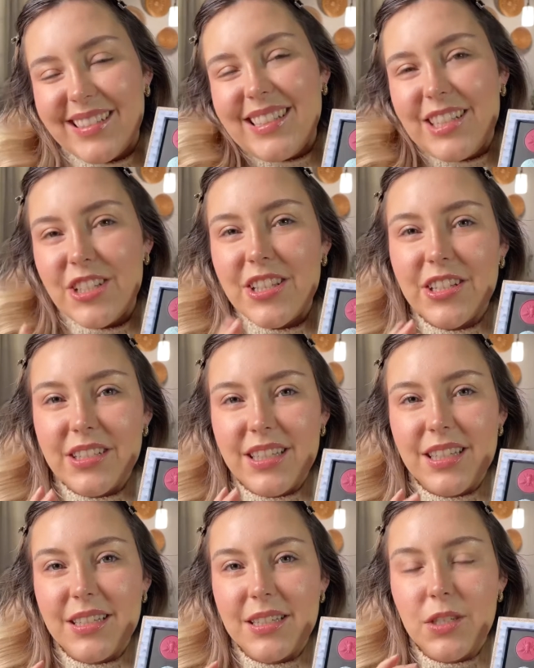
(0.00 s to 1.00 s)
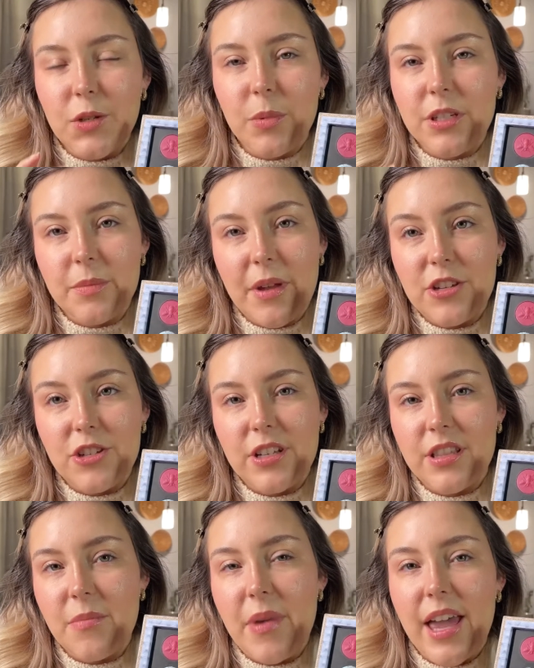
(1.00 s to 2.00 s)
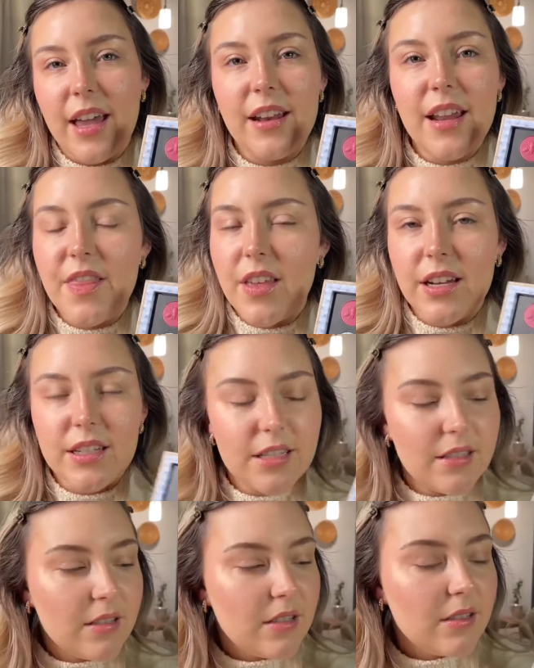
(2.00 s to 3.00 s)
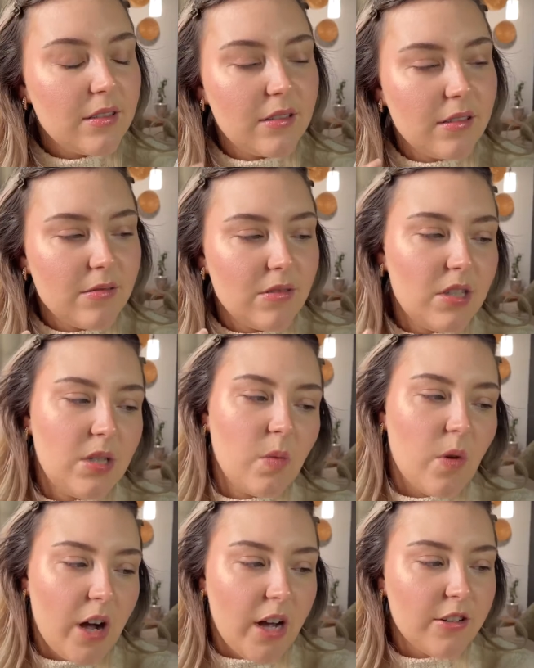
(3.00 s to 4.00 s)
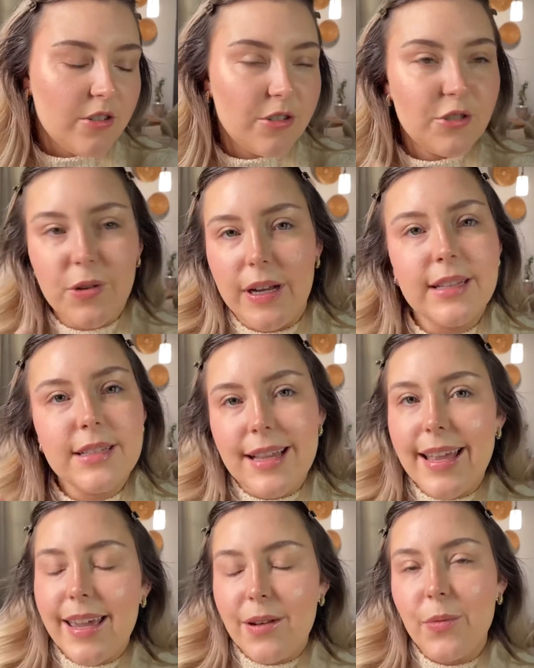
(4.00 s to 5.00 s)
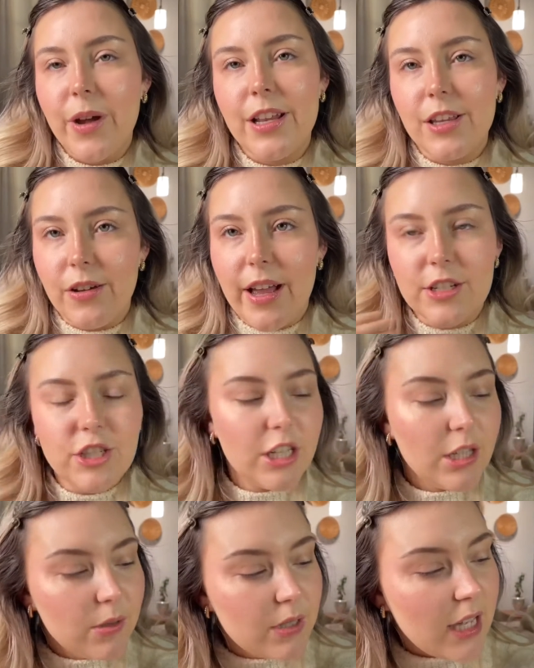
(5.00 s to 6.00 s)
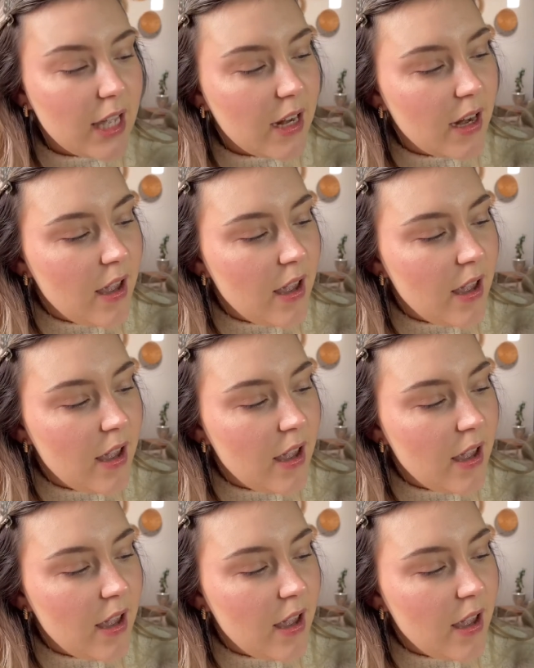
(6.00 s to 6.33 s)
just looks super special in the pan, and then it doesn't swatch or translate when you actually use it.